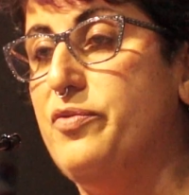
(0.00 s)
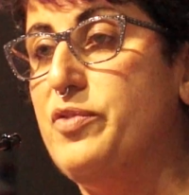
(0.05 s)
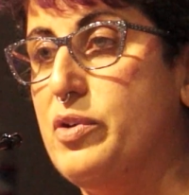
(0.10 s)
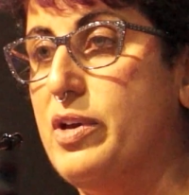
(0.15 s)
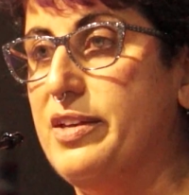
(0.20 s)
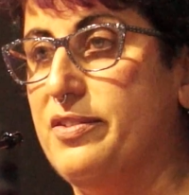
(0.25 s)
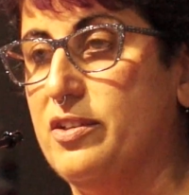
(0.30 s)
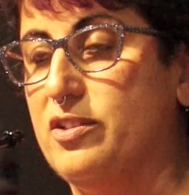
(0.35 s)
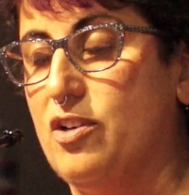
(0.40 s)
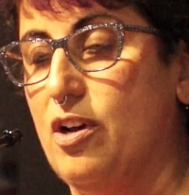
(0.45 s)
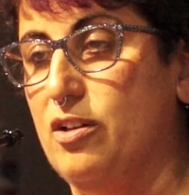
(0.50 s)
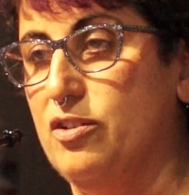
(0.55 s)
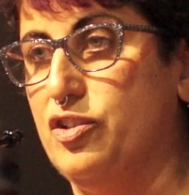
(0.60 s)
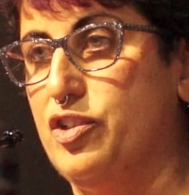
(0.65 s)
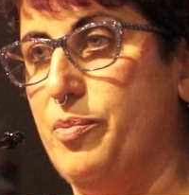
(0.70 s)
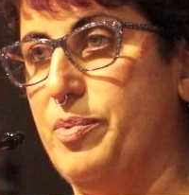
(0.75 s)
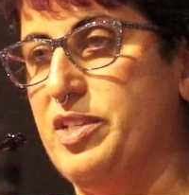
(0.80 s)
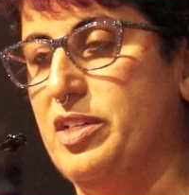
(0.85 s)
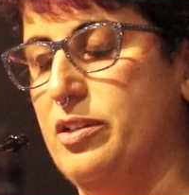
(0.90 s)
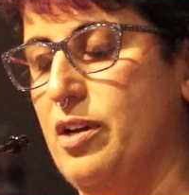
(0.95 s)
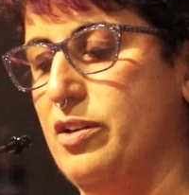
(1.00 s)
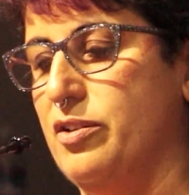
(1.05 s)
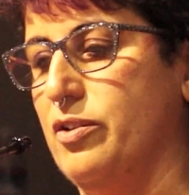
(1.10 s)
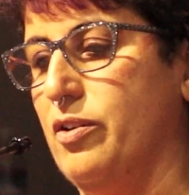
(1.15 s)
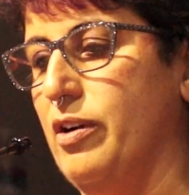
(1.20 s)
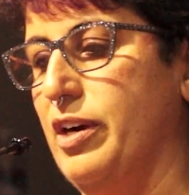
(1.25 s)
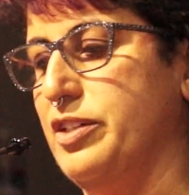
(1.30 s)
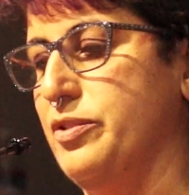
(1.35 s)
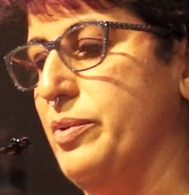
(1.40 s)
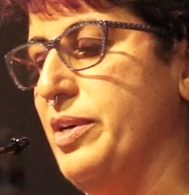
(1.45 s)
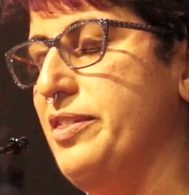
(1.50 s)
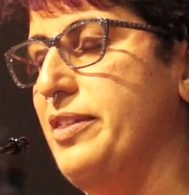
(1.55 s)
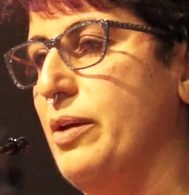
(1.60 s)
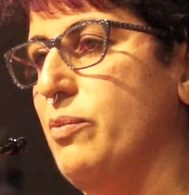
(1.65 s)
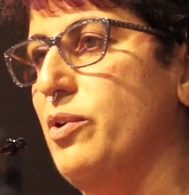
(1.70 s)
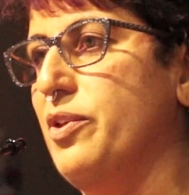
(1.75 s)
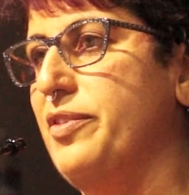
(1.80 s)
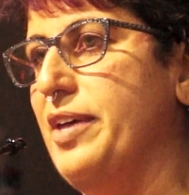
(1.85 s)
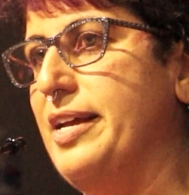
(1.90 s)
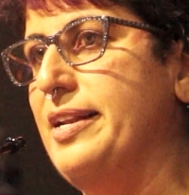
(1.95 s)
if you get the scholarship as an undergraduate, they
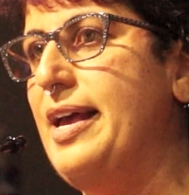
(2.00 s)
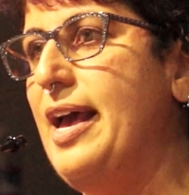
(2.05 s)
will then